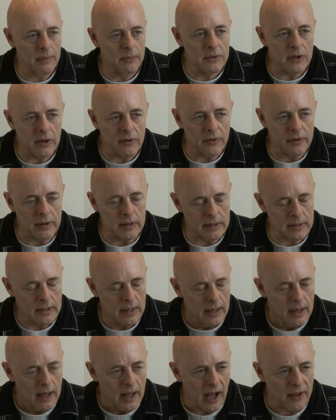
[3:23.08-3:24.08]
difference.
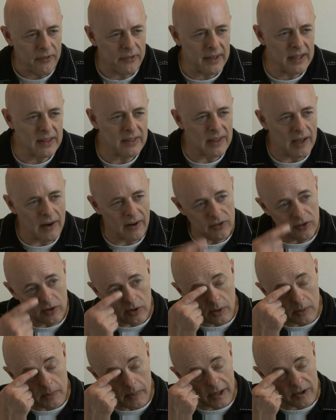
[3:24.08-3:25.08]
I think there are
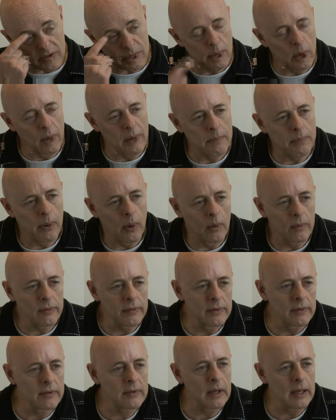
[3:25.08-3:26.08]
two much more
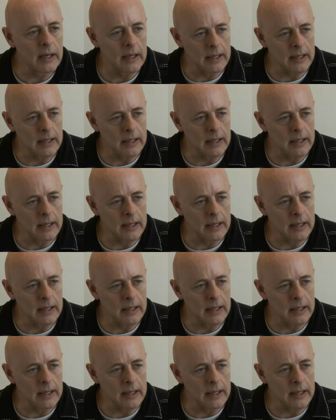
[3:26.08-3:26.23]
important